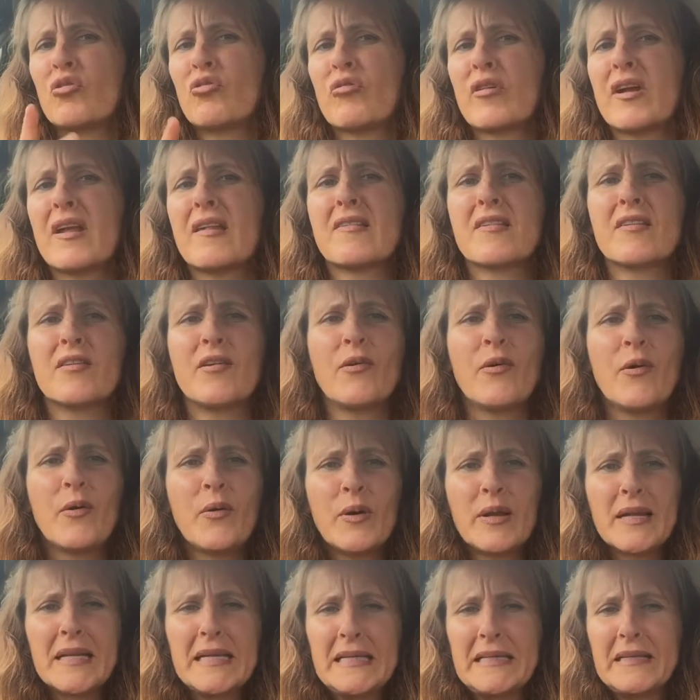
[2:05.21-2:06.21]
greasy
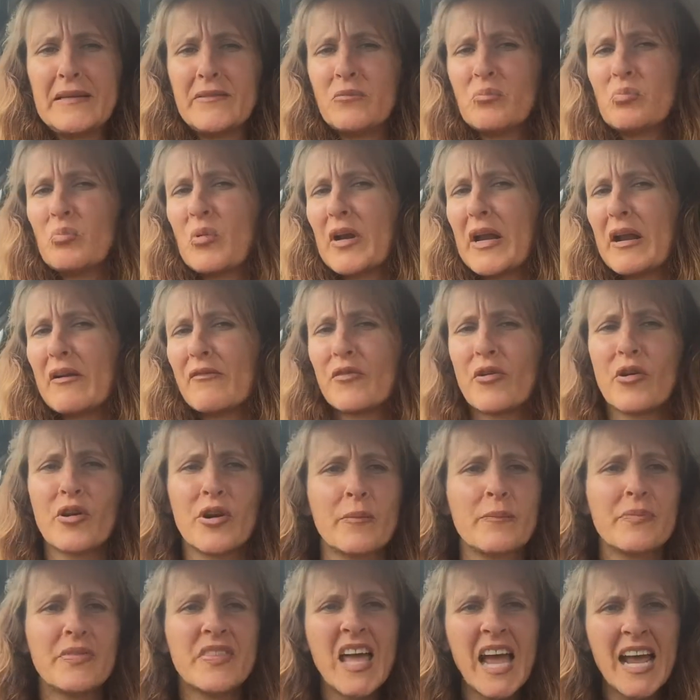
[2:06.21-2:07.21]
oil and whatever on
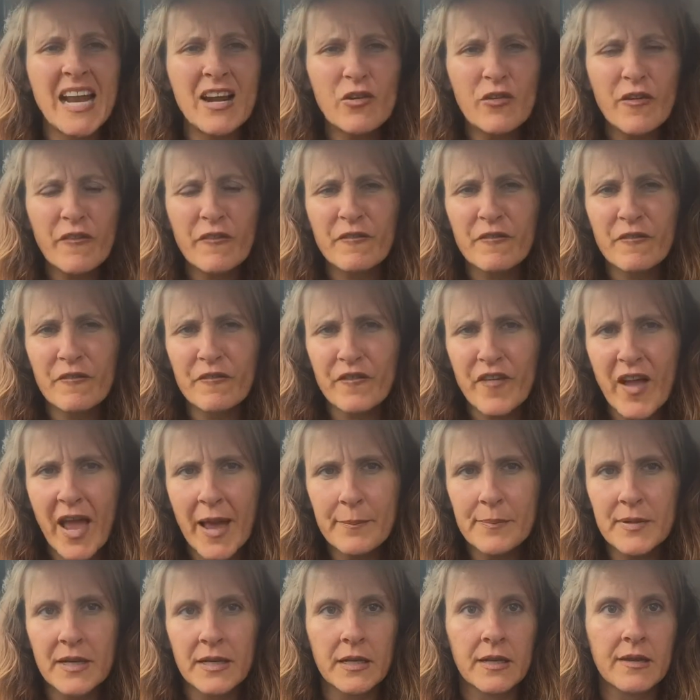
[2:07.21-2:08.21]
them. They look
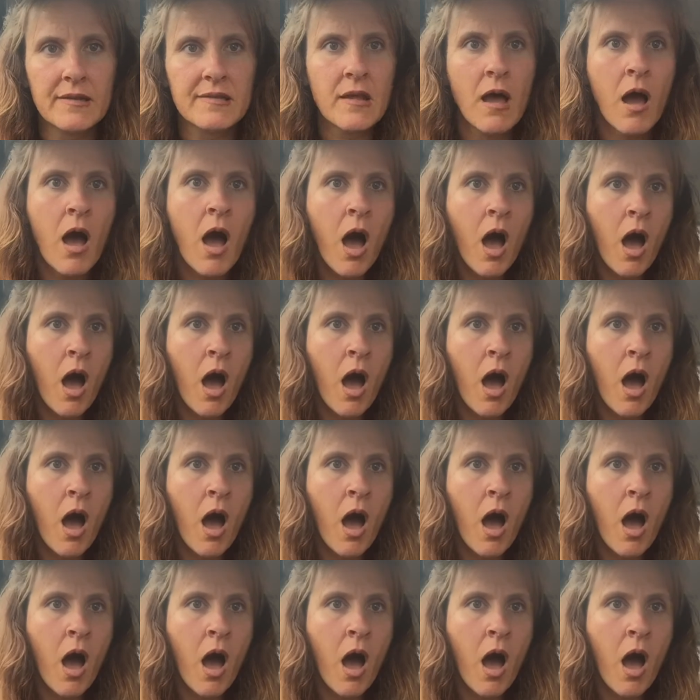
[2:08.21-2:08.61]
fabulous.